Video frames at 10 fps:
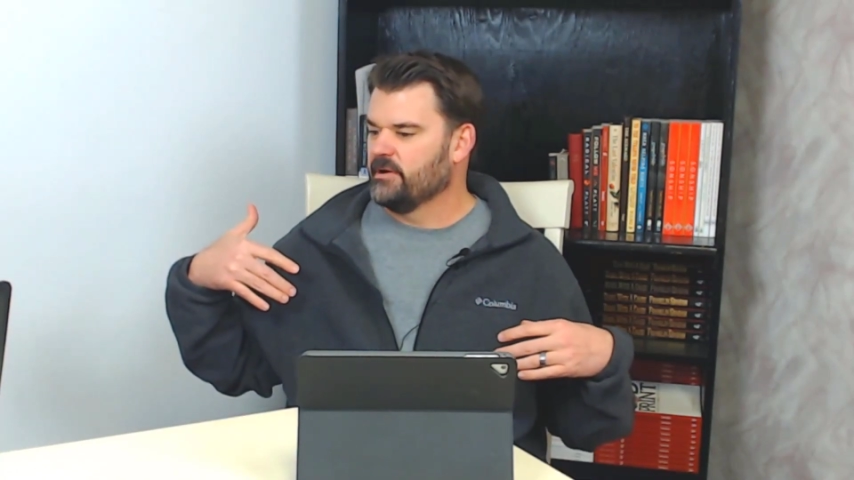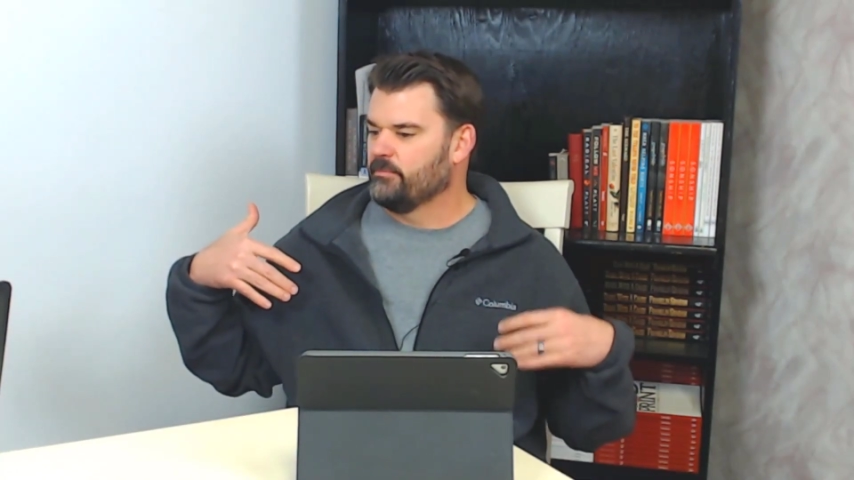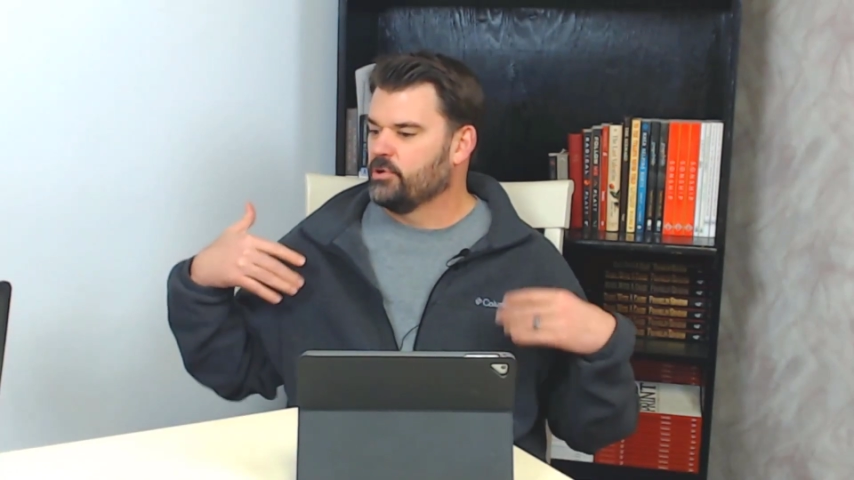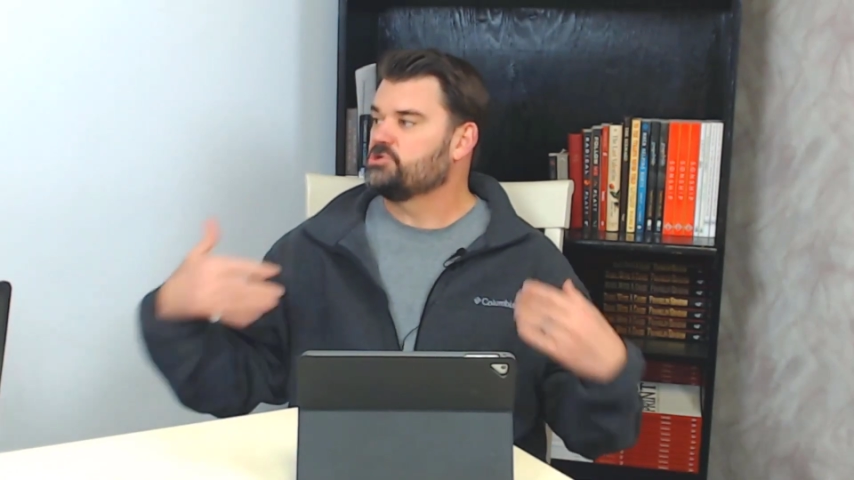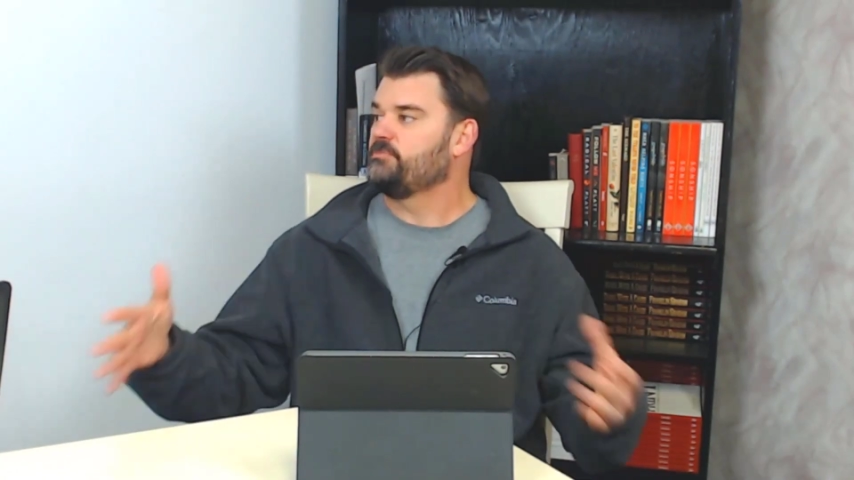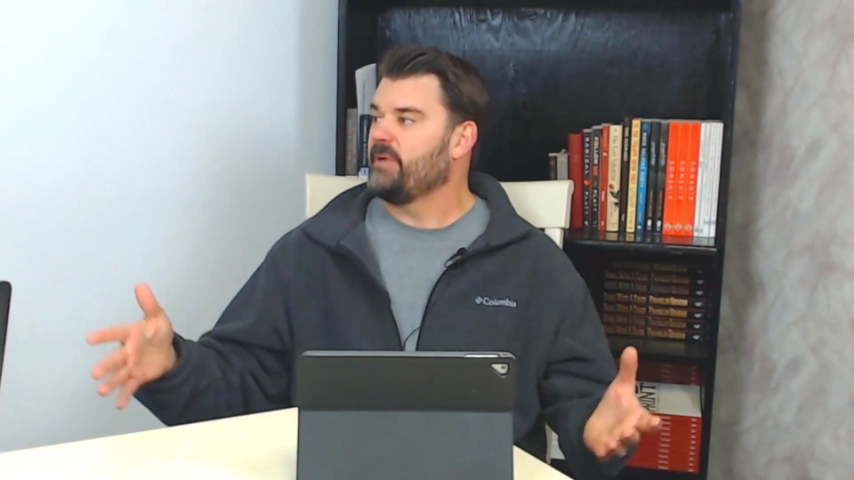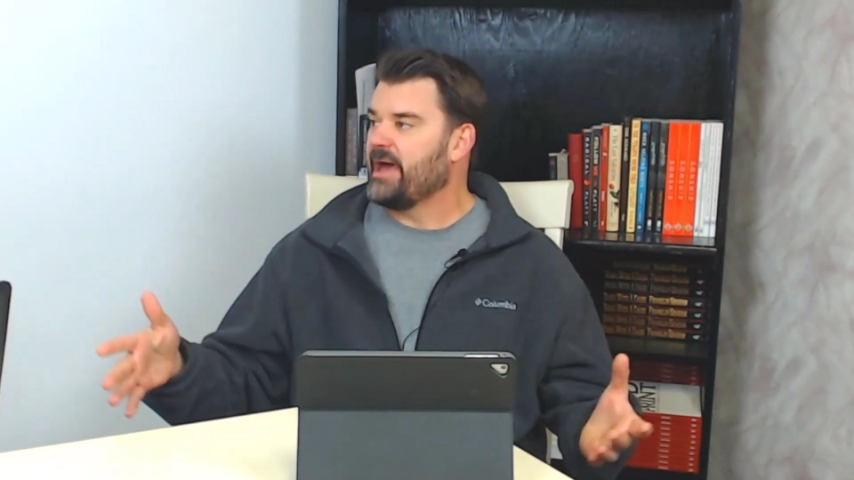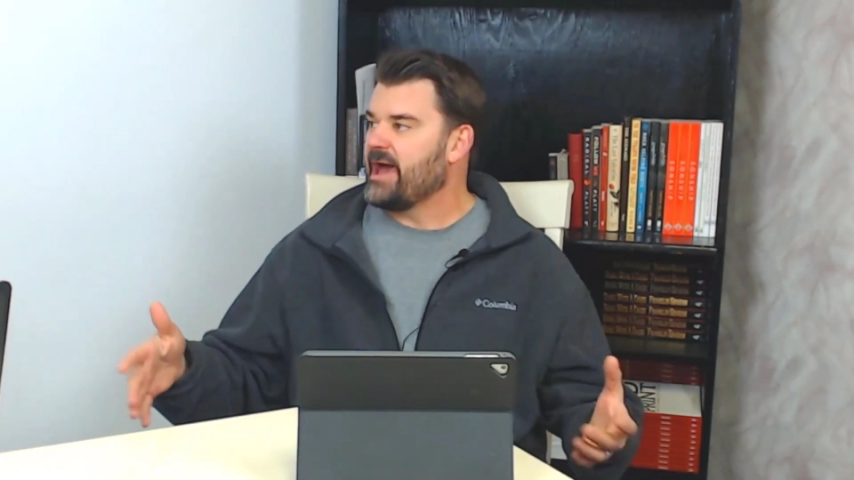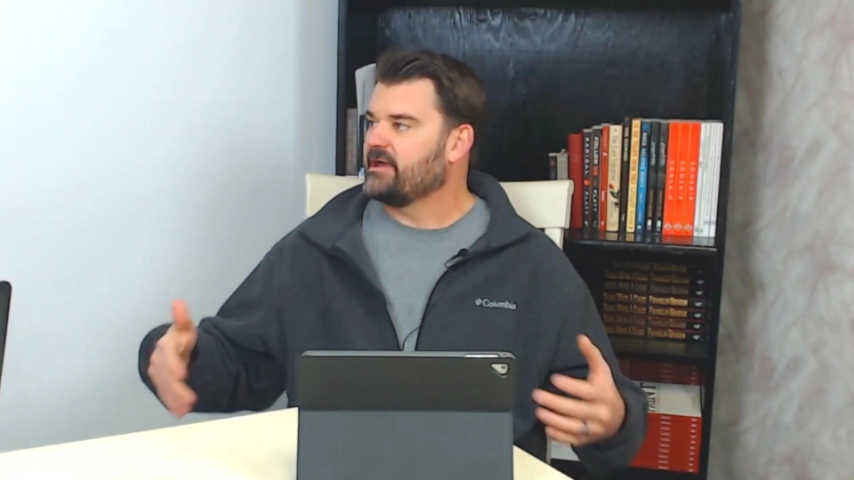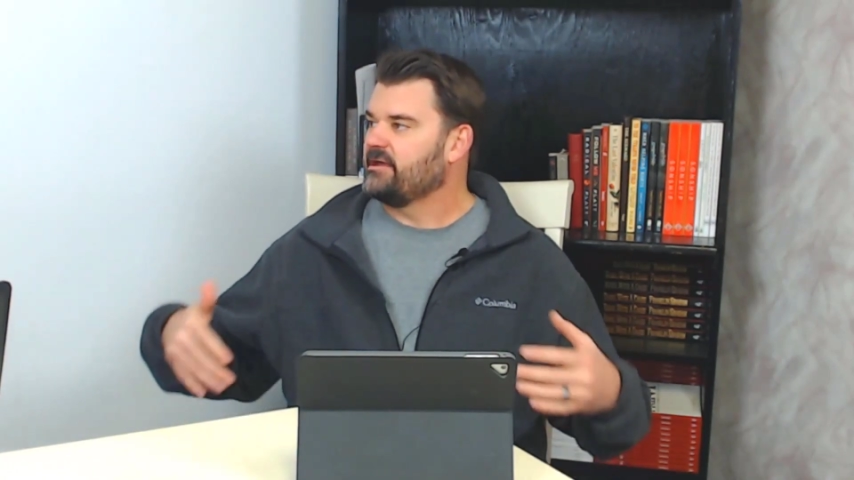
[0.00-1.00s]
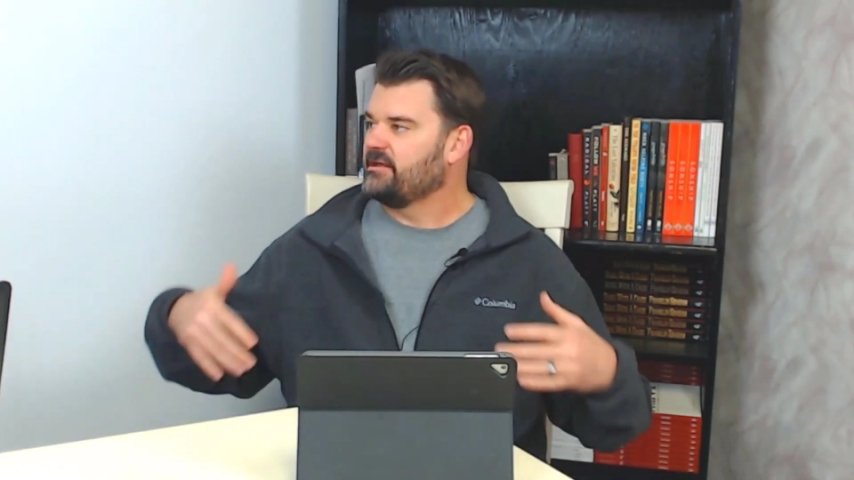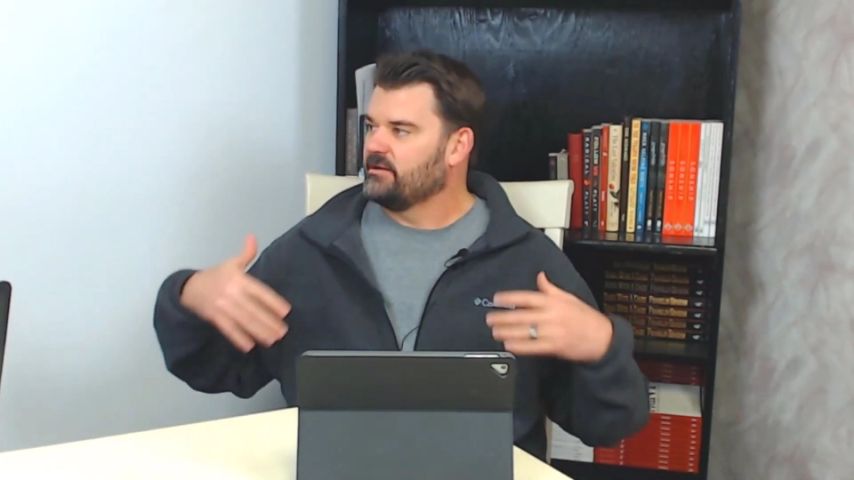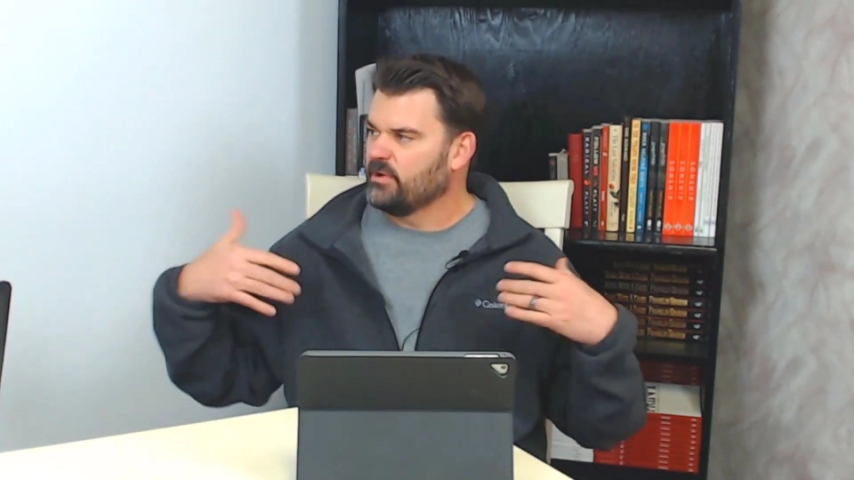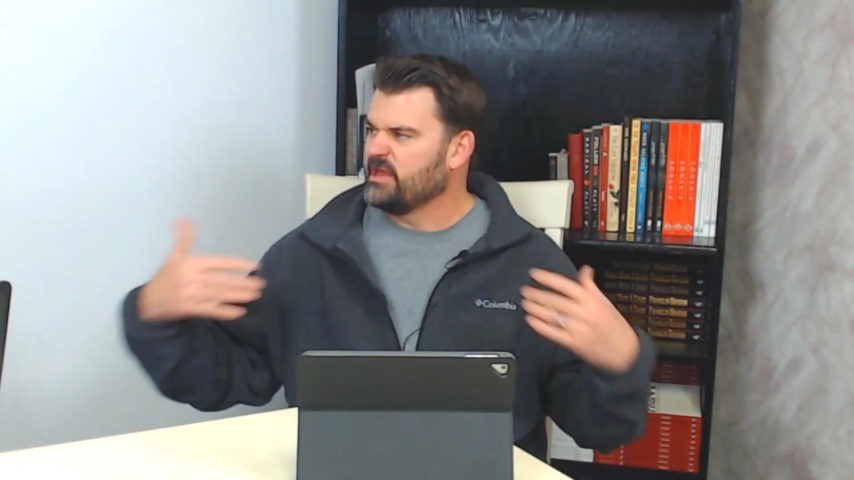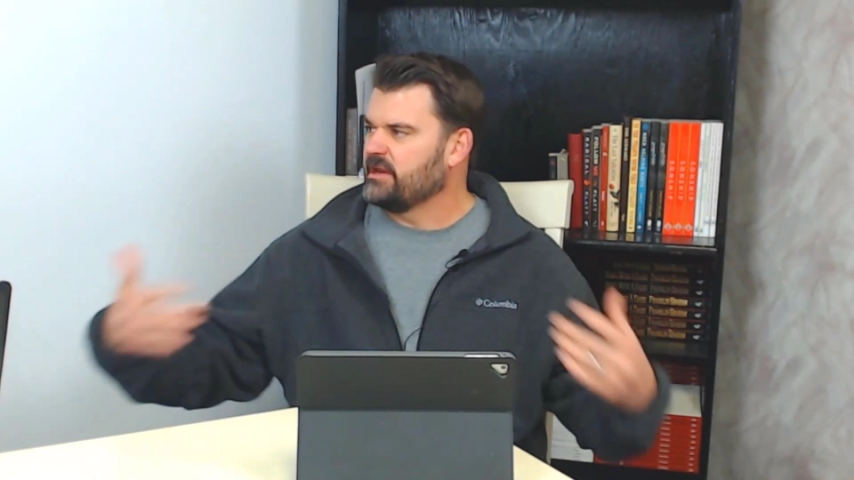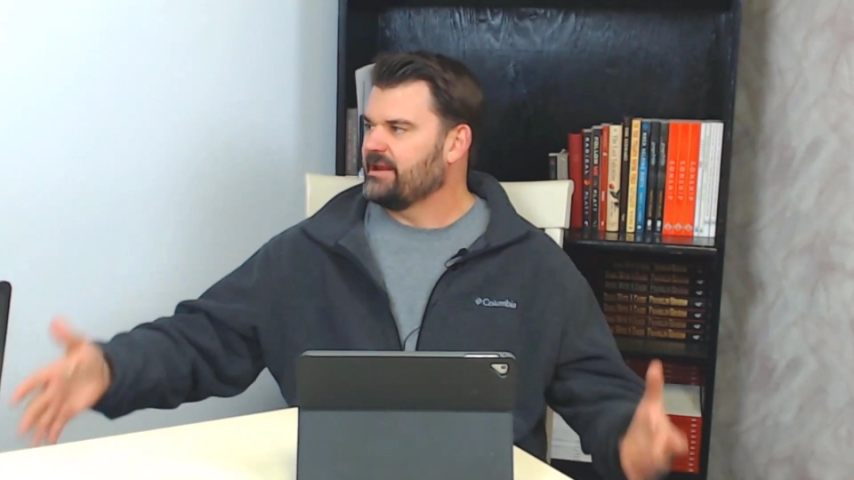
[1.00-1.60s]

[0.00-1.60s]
push back in an